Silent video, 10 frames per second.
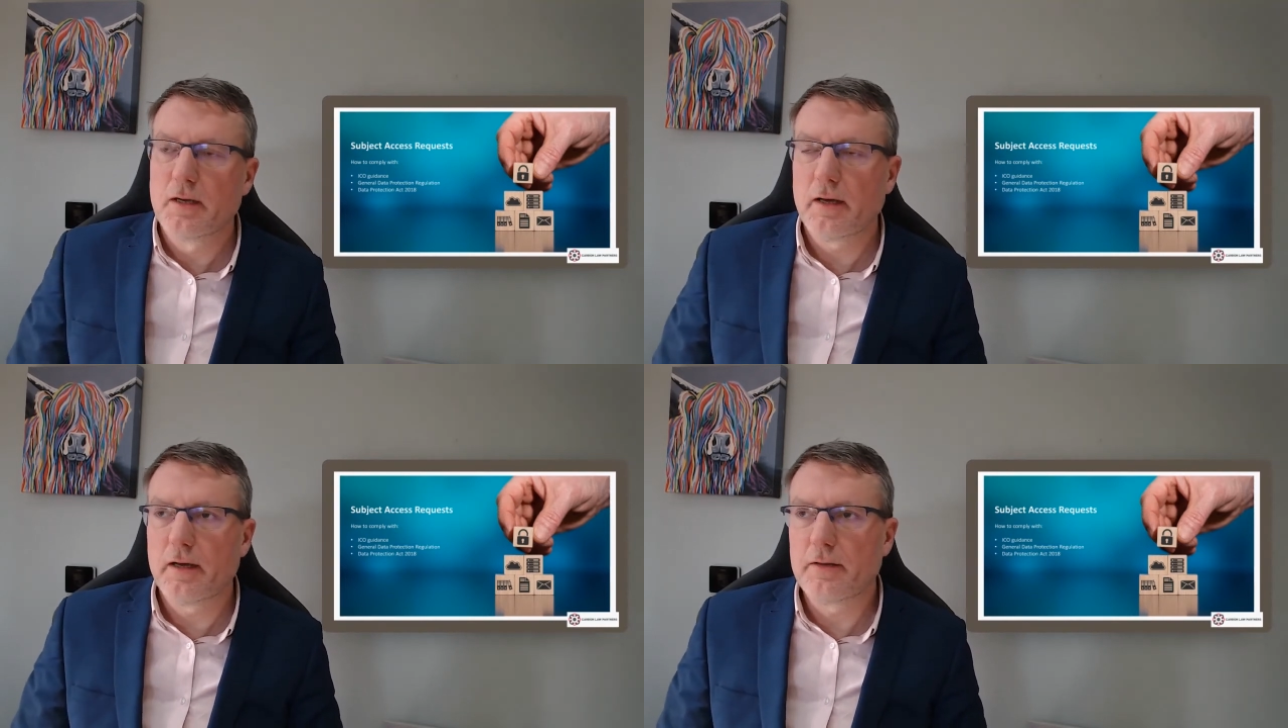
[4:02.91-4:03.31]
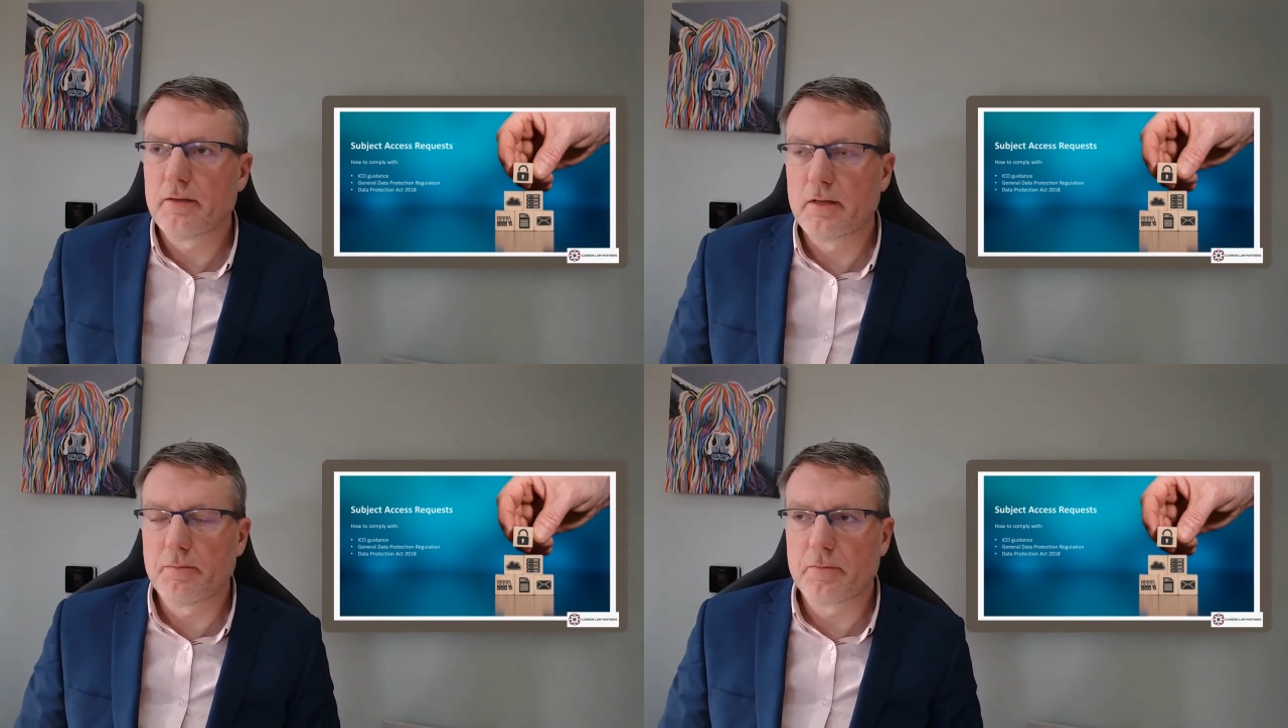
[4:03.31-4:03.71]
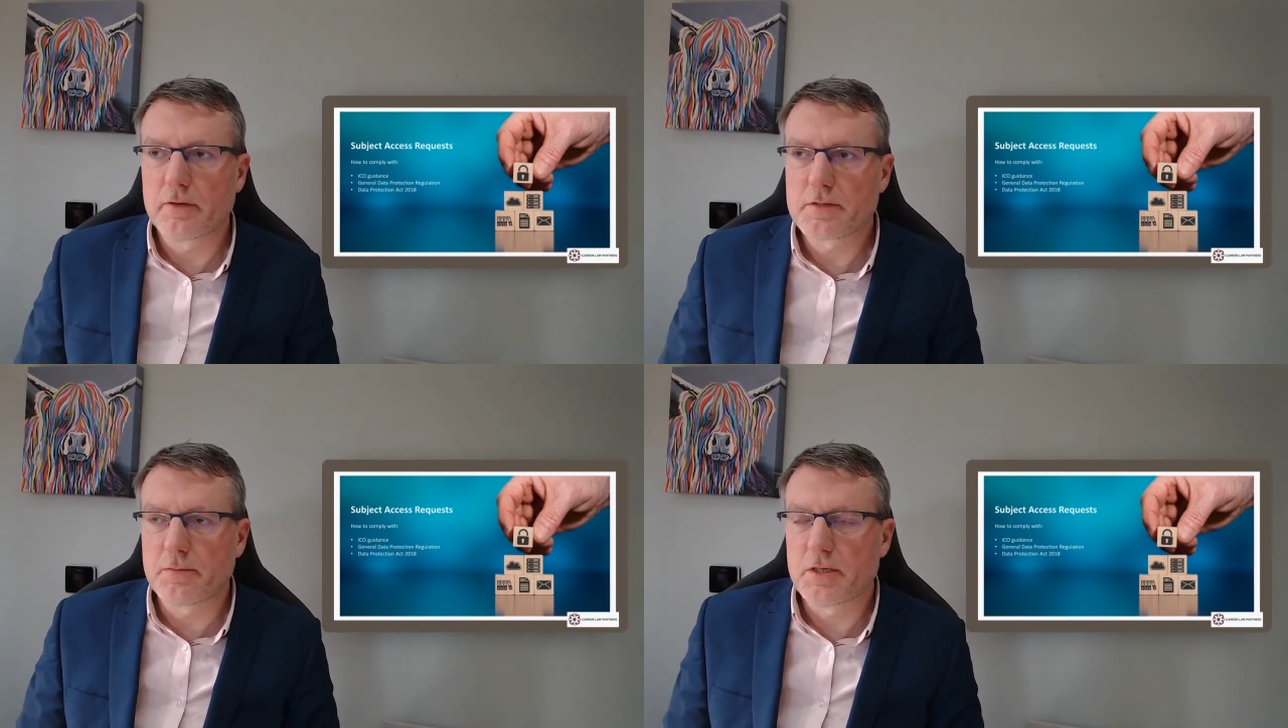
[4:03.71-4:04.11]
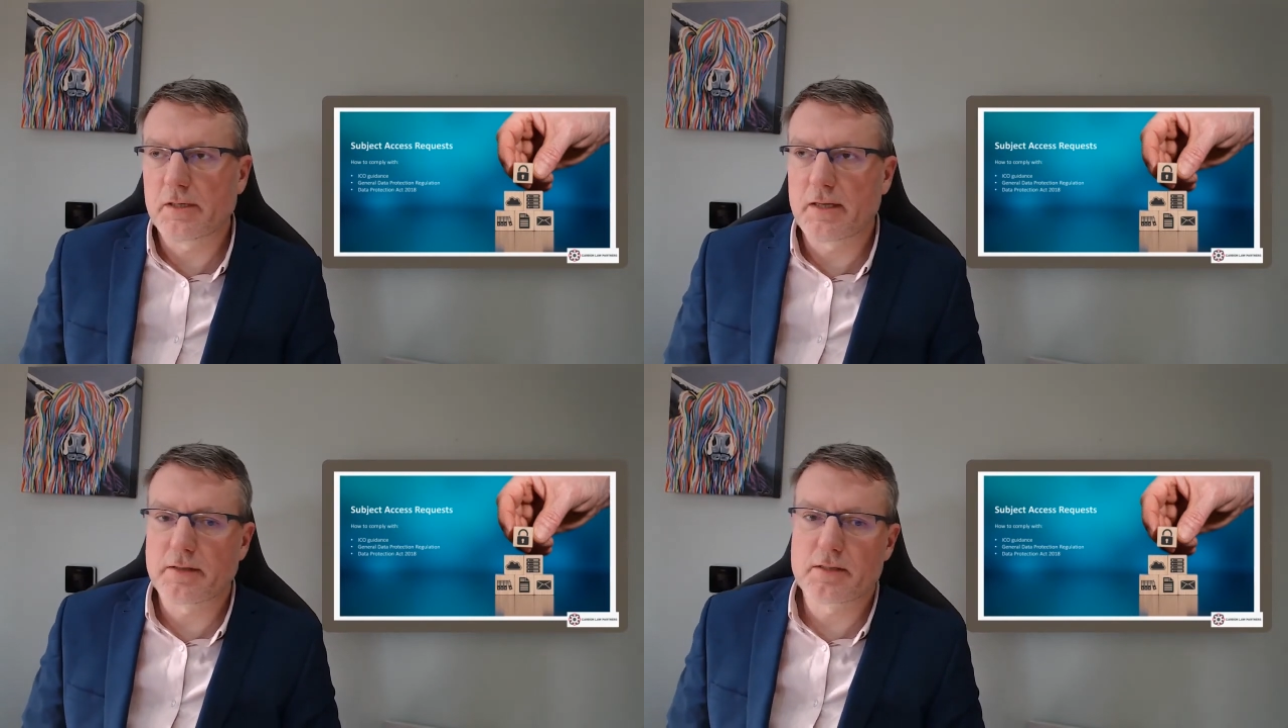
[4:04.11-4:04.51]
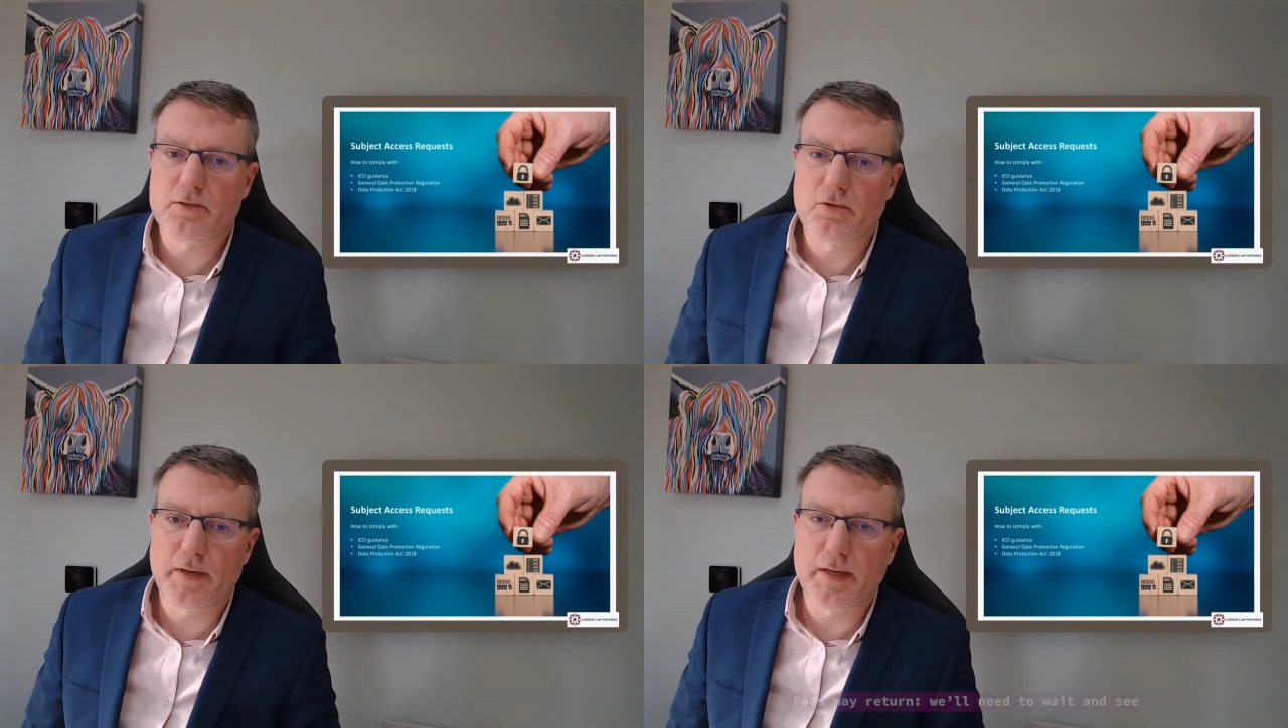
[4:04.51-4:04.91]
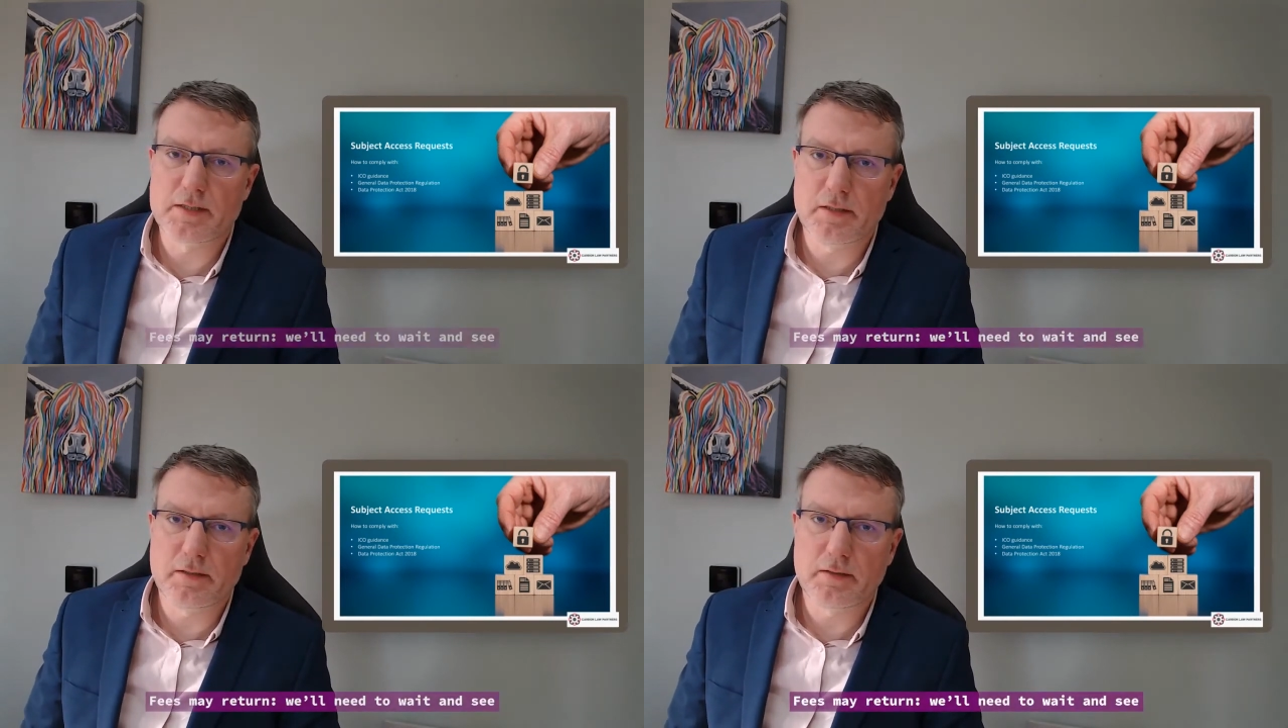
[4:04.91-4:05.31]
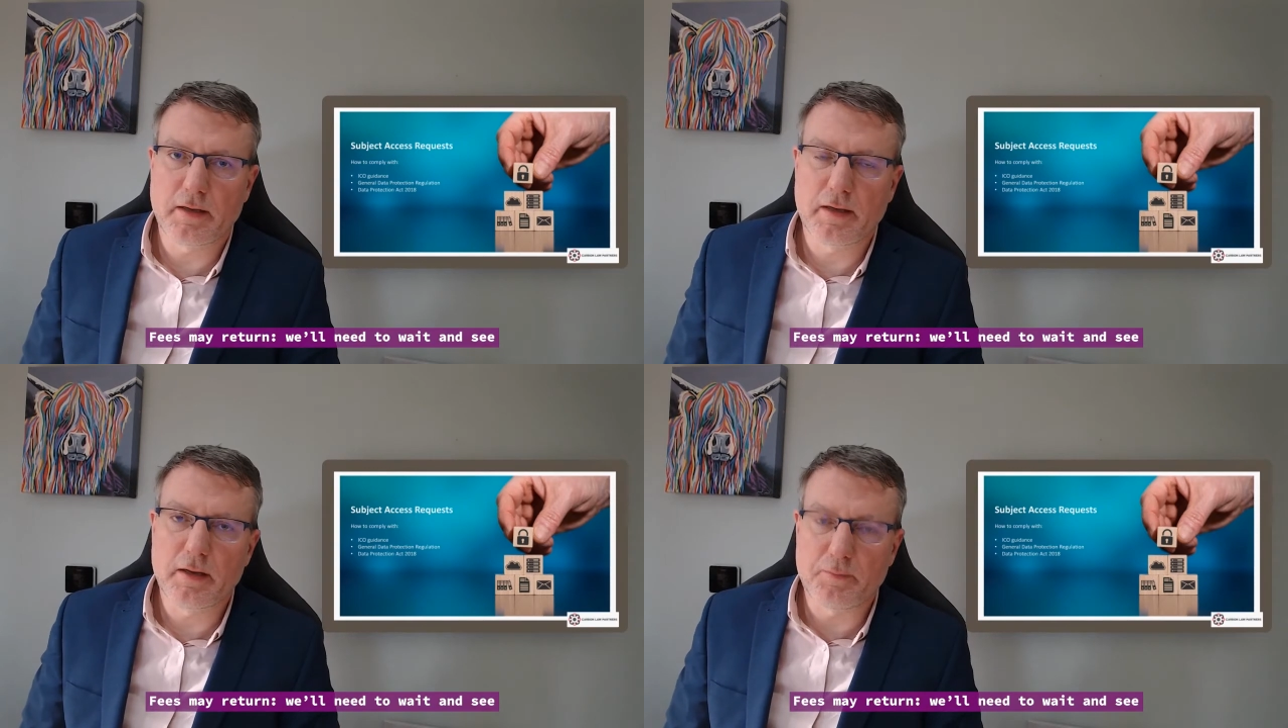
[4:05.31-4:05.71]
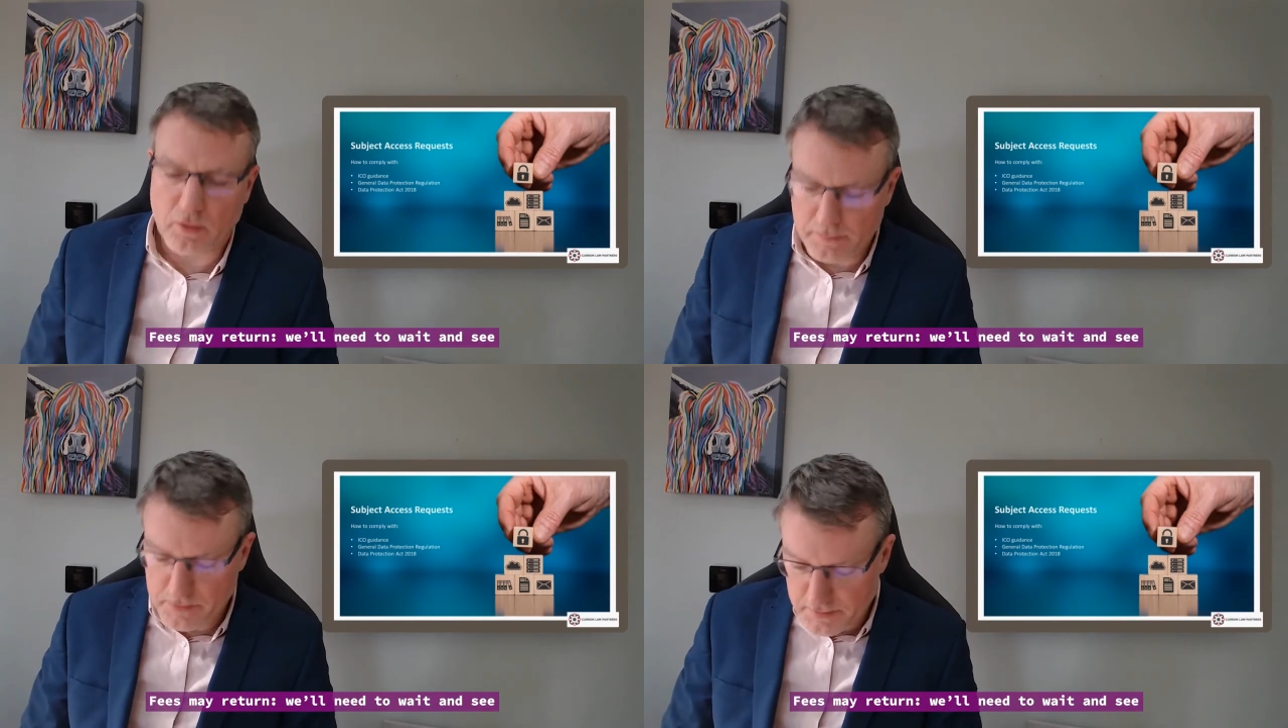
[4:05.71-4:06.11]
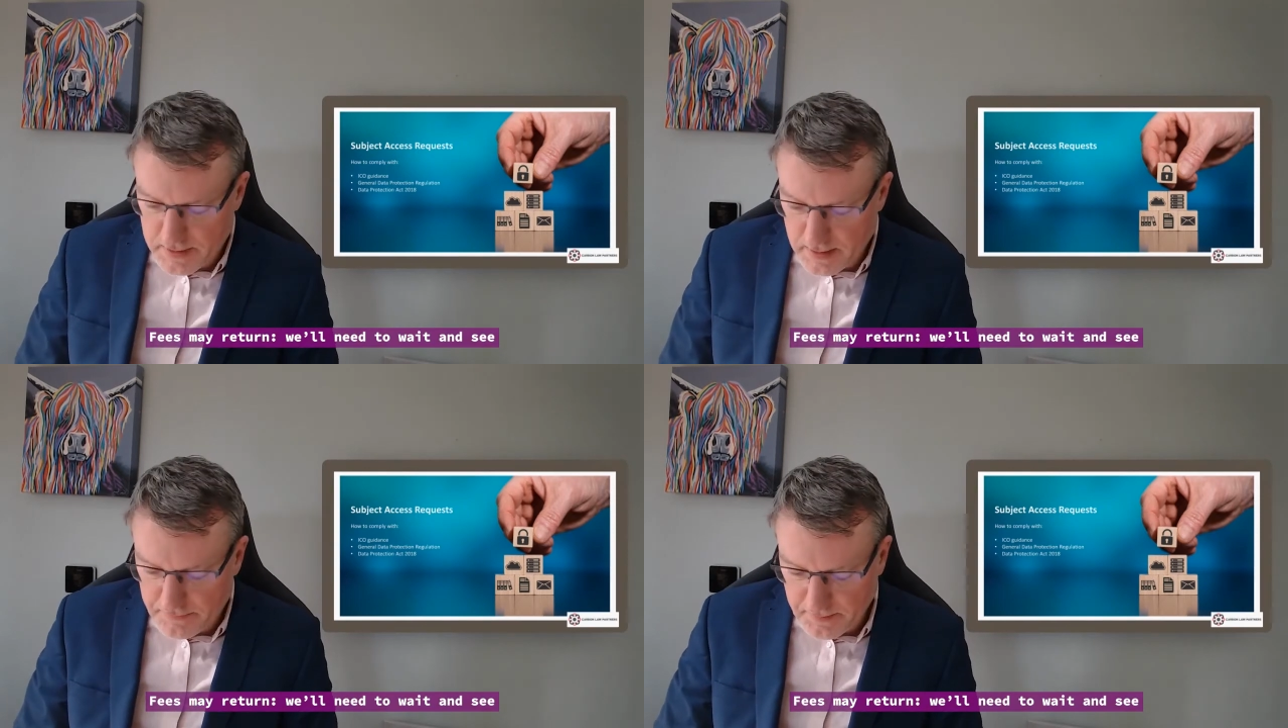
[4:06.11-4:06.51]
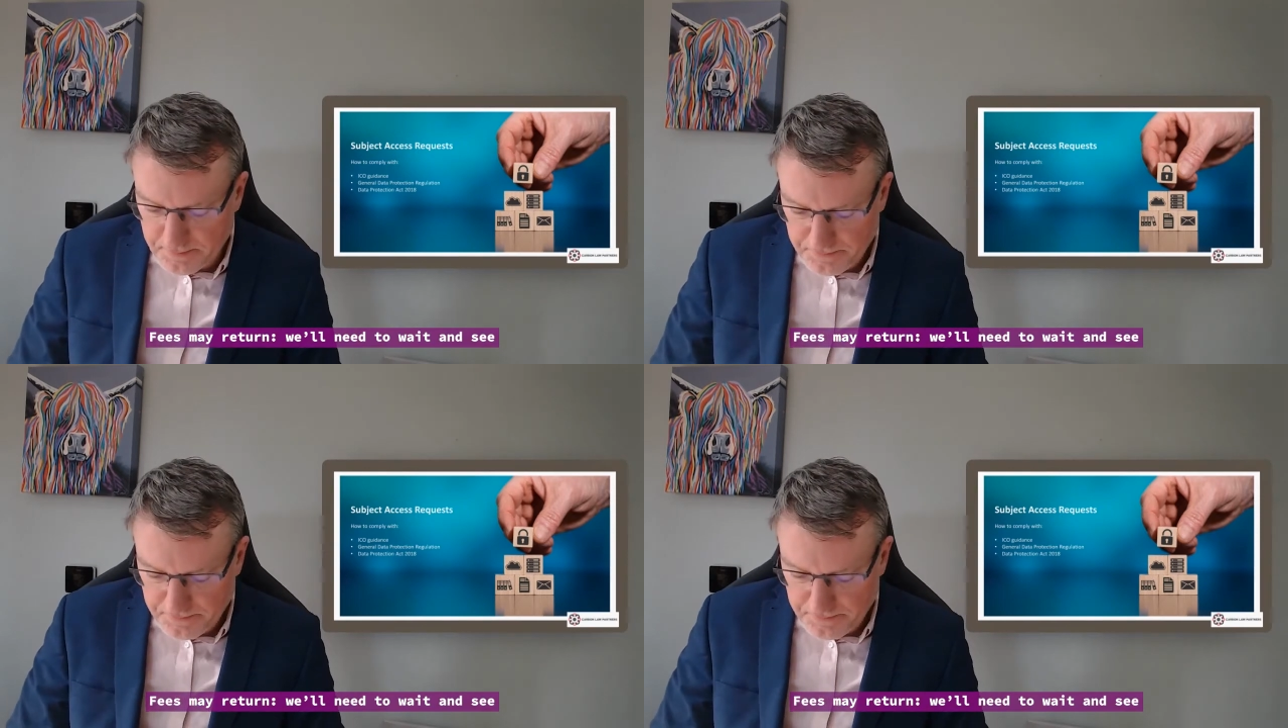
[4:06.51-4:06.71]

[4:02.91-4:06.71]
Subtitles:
the number of subject access requests that an employer was receiving.